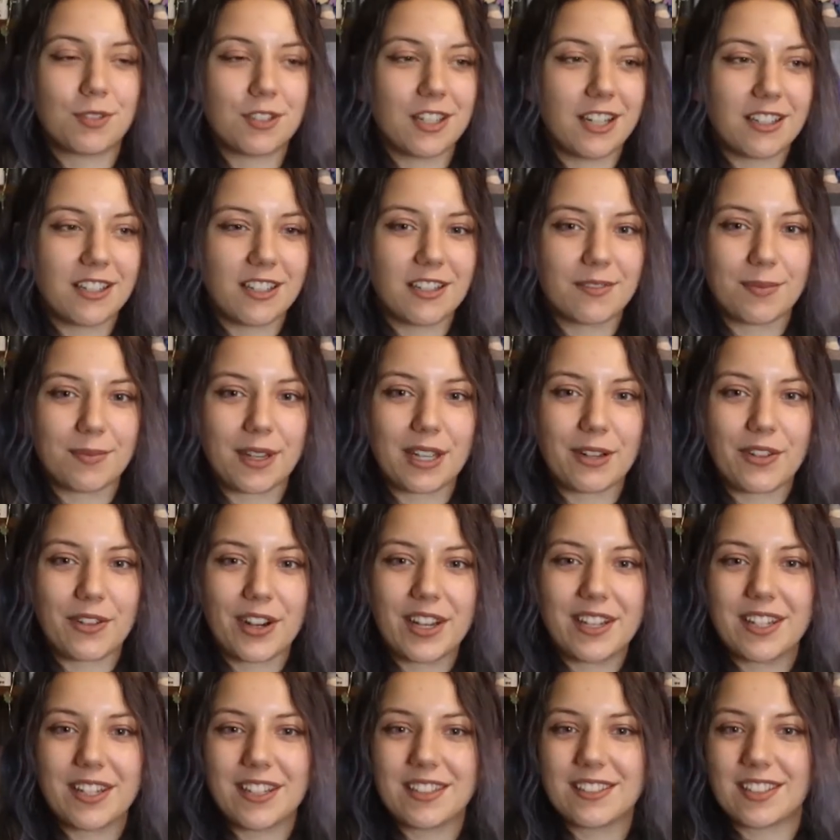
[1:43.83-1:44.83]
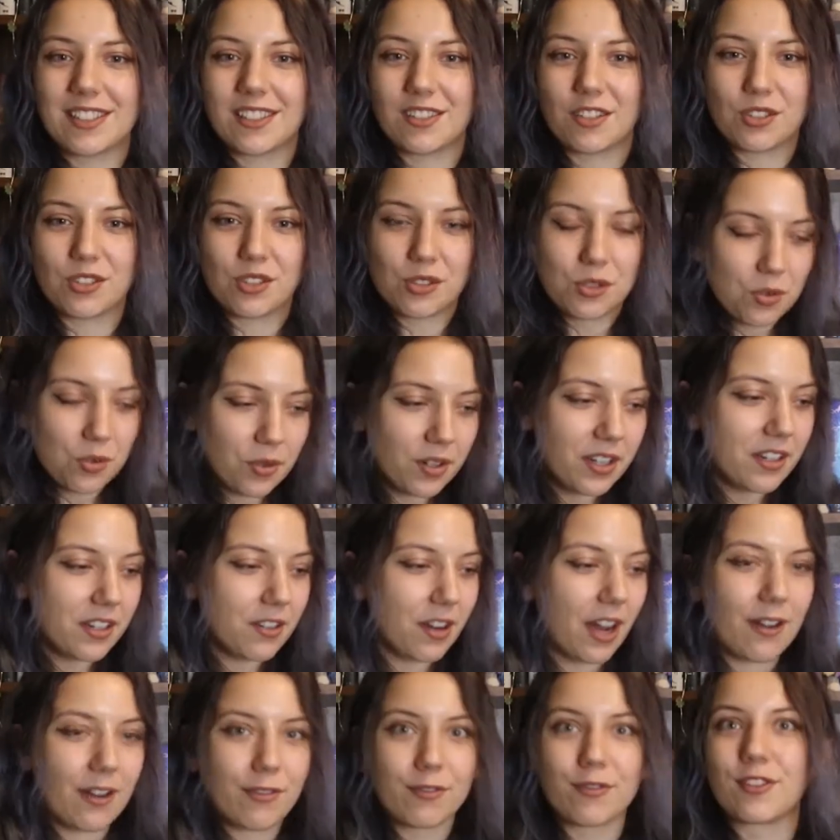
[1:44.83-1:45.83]
put any of my ratings in the
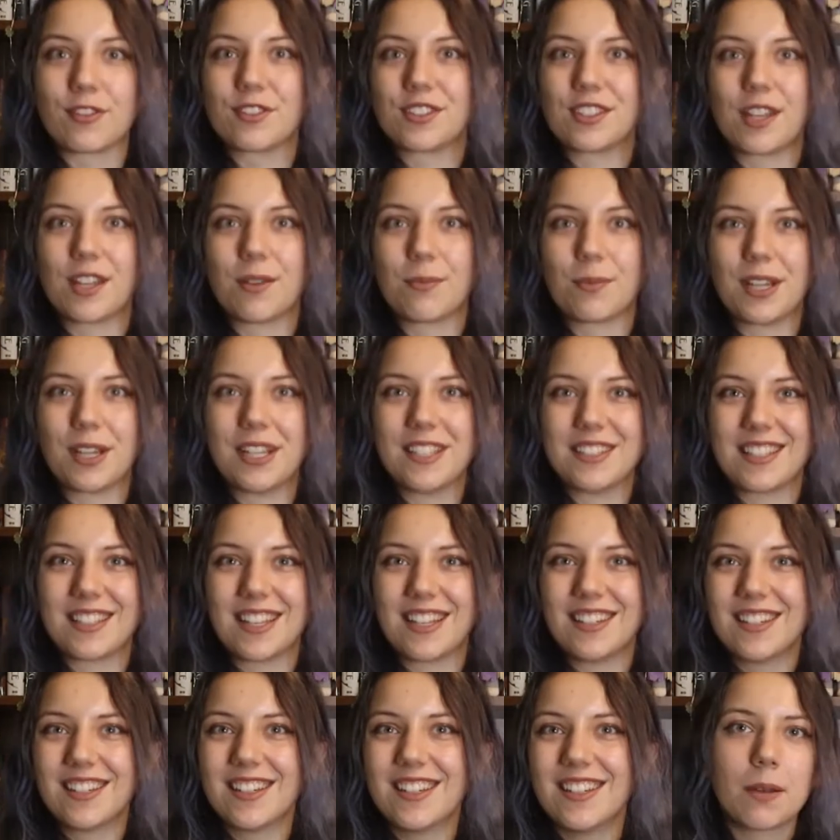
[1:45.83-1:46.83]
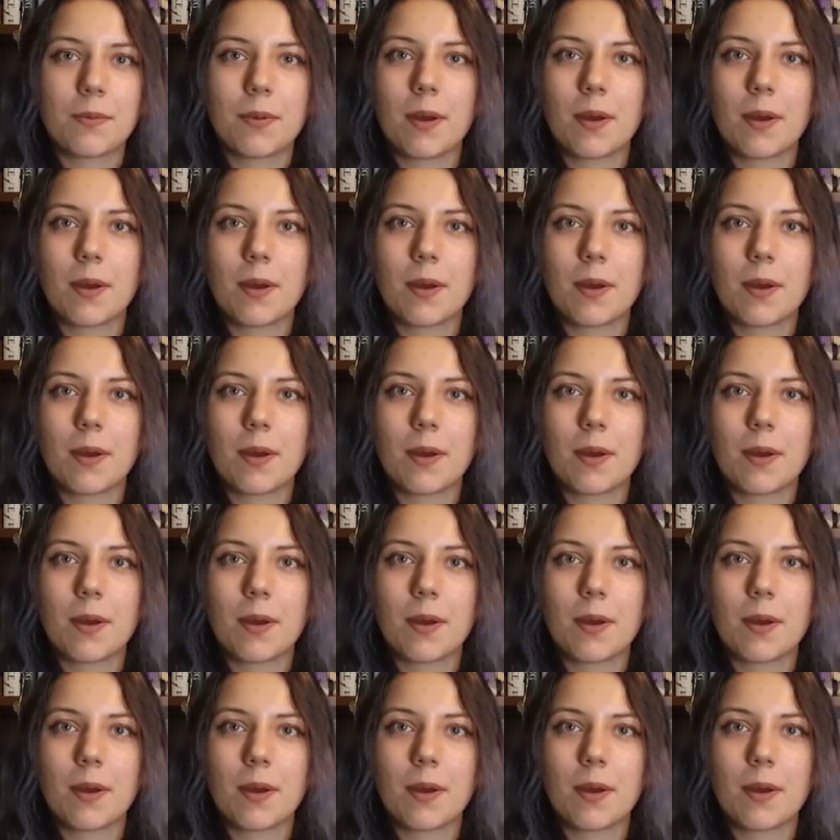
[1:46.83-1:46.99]
StoryGraph for some reason.